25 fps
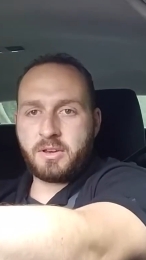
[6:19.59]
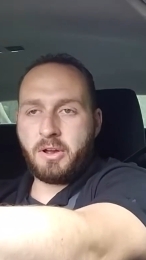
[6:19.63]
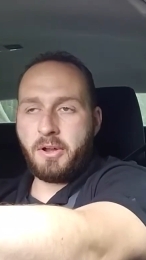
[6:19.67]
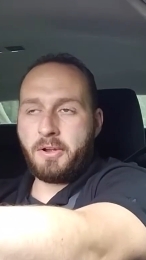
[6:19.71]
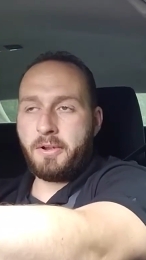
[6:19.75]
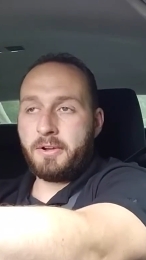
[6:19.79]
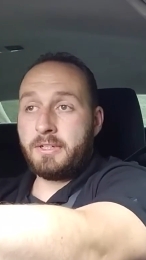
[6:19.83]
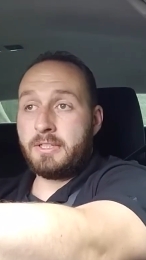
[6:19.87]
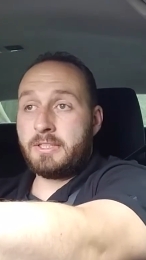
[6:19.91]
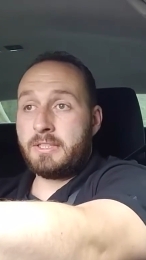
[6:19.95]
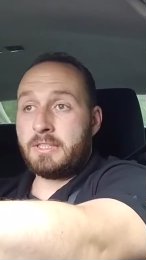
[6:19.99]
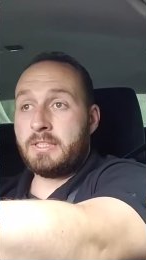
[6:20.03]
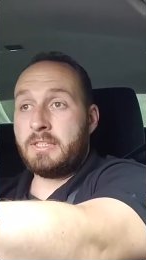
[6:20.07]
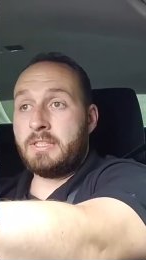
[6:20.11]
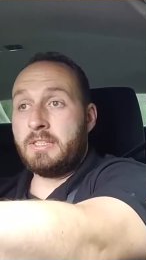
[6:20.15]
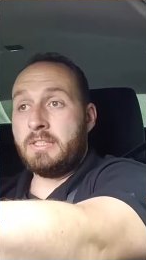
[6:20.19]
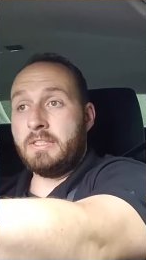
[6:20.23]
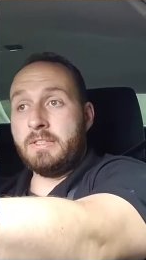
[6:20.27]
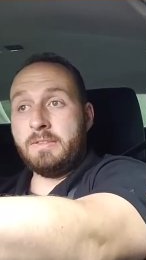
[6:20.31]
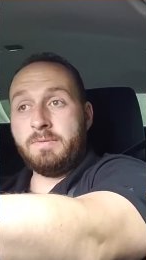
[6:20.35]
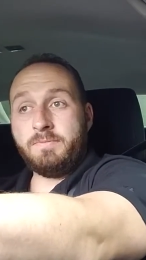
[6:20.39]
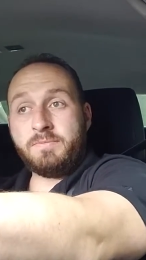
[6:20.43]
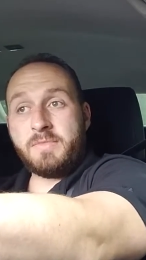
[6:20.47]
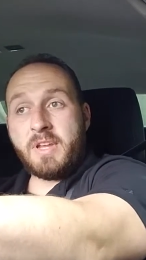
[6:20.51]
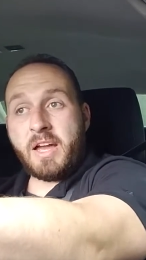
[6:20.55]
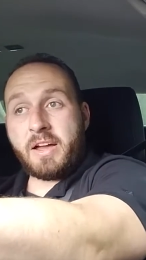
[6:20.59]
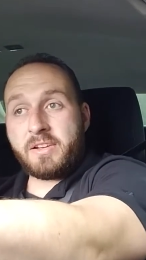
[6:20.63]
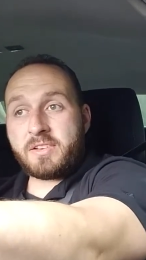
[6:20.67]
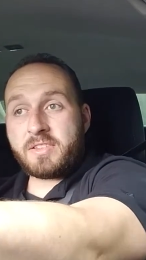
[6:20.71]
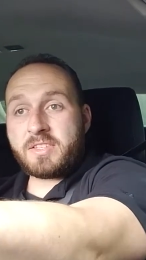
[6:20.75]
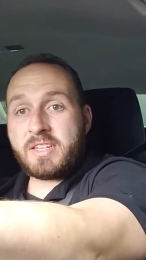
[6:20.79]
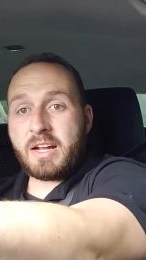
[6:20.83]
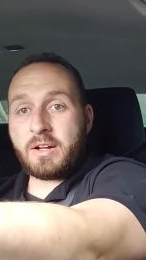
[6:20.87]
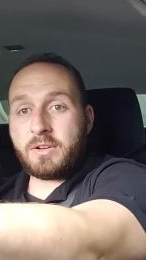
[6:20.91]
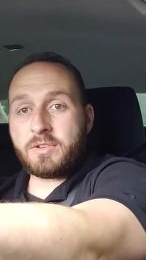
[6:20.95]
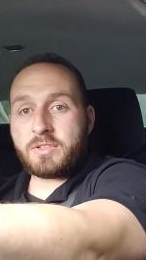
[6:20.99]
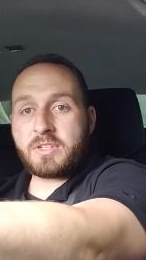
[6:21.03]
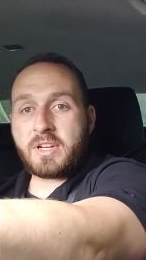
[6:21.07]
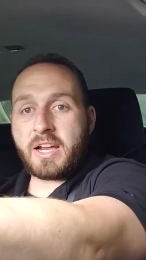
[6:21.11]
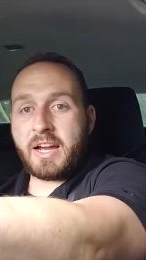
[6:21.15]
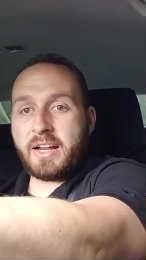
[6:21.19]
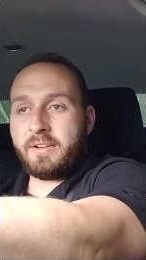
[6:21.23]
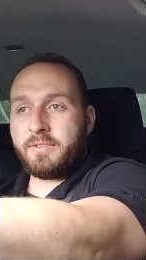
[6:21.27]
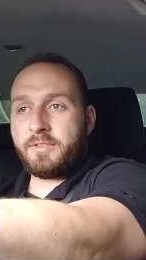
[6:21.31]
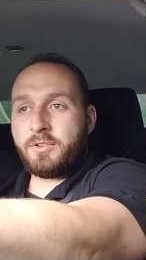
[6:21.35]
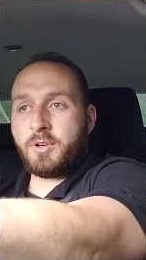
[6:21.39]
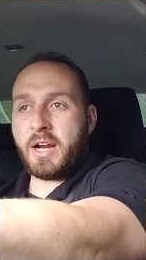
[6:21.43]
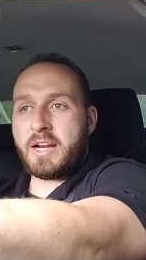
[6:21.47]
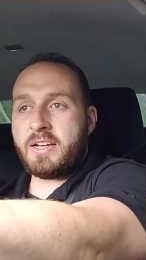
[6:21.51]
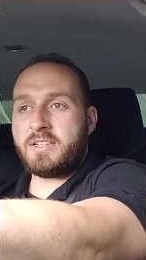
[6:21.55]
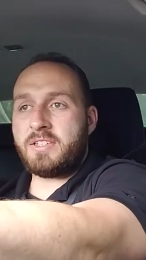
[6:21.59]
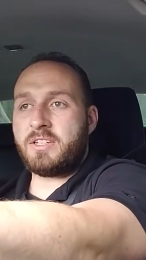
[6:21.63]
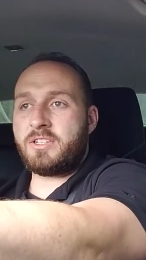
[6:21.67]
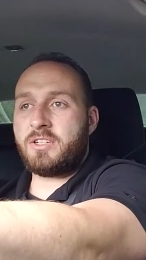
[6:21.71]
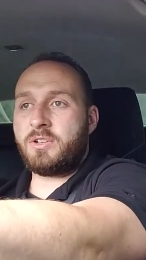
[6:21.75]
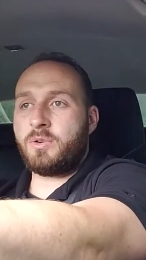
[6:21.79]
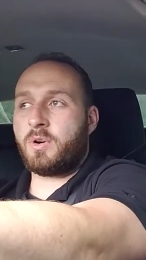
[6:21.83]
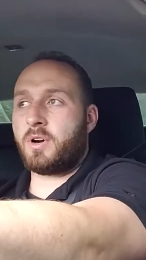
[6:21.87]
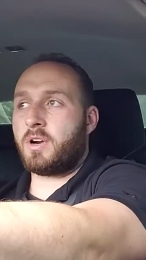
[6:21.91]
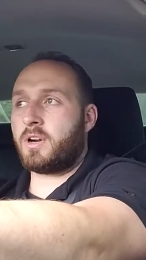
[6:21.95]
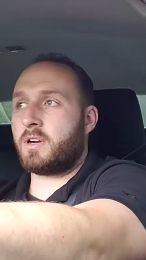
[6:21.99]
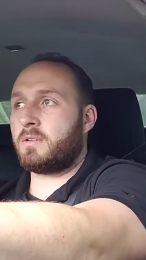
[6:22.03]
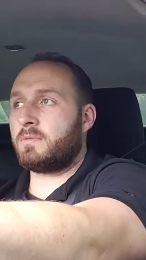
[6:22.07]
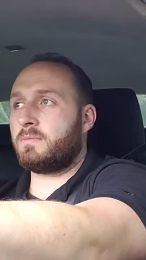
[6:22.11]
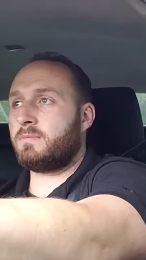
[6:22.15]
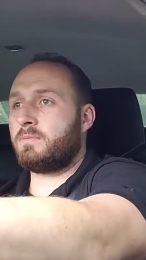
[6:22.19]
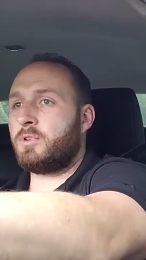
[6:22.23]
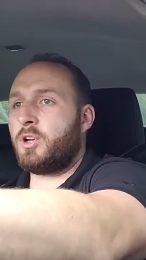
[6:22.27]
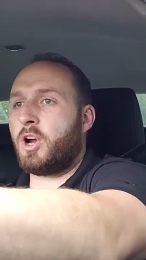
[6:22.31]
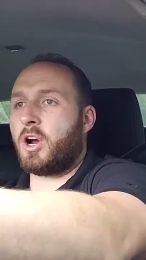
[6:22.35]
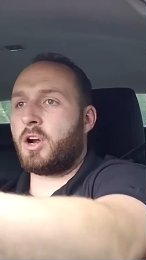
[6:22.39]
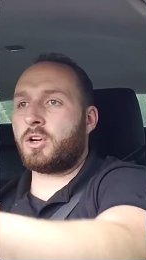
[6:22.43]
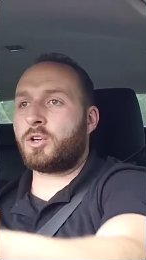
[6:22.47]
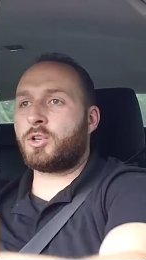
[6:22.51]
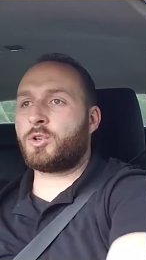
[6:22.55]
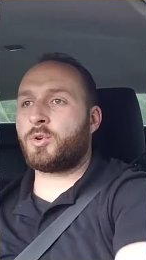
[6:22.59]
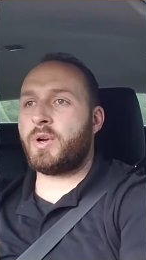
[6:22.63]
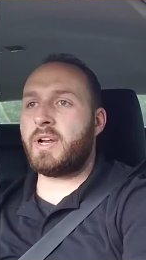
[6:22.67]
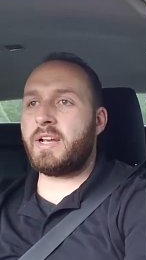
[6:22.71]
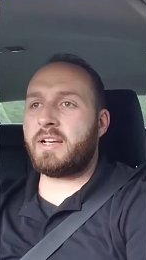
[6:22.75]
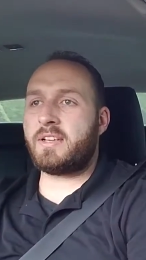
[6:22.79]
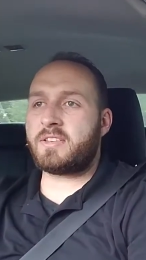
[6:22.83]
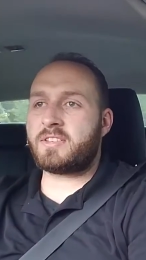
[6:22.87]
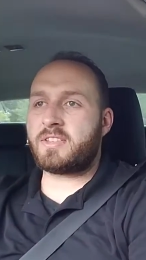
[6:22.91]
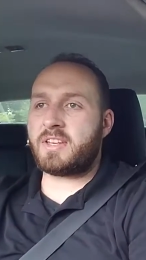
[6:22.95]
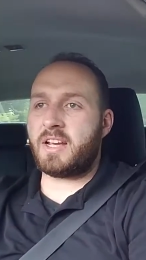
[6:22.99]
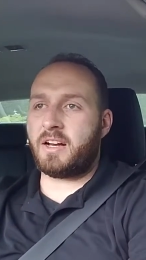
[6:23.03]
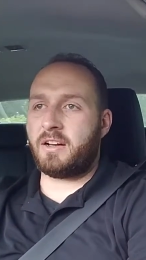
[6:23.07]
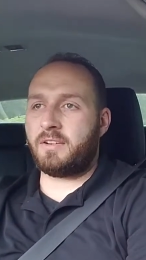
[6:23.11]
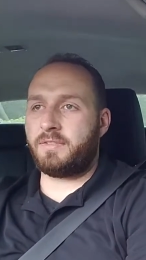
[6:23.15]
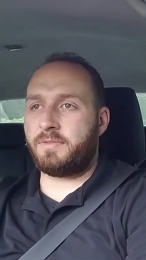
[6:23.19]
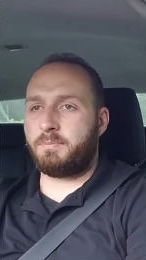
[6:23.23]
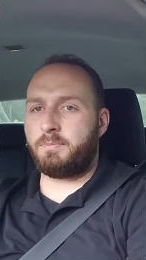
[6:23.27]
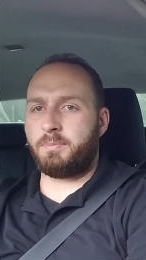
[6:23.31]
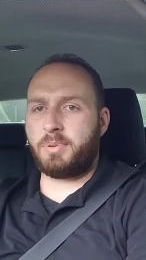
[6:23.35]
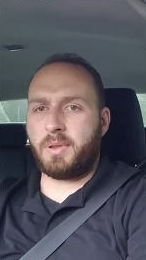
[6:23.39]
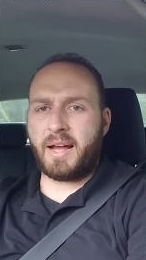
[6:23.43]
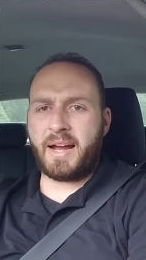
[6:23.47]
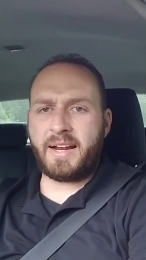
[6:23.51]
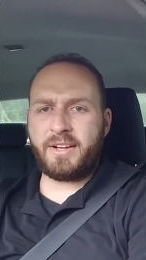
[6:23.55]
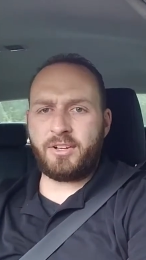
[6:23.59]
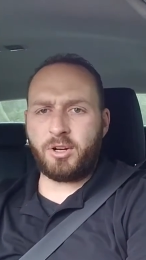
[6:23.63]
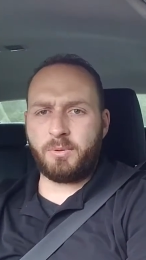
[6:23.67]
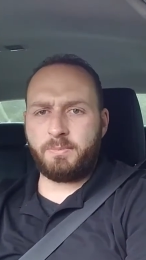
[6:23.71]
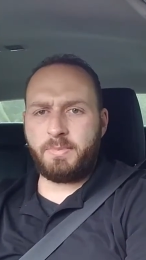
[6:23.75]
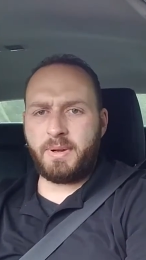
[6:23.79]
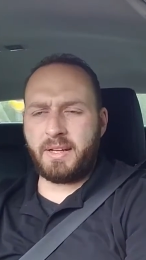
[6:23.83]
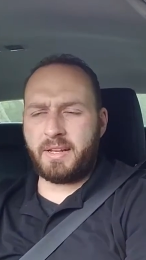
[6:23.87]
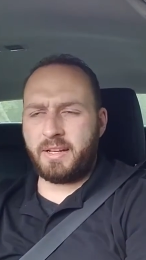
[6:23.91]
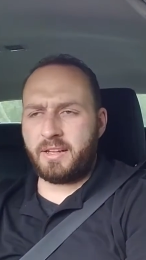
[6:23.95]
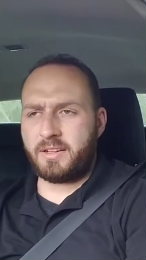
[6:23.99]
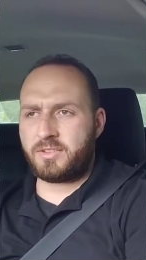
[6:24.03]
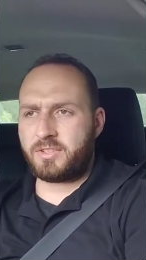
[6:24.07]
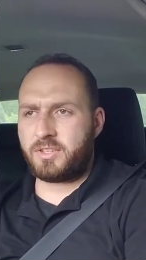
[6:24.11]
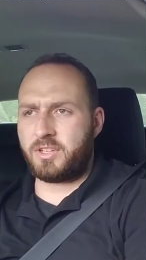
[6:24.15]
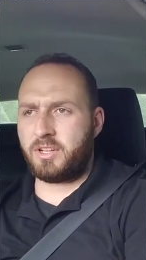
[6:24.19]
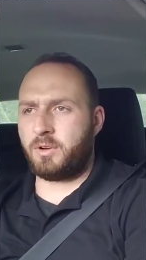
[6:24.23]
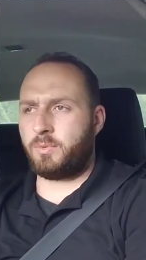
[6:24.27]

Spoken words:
Now, it sounds kind of crazy to our Greek self, blind obedience.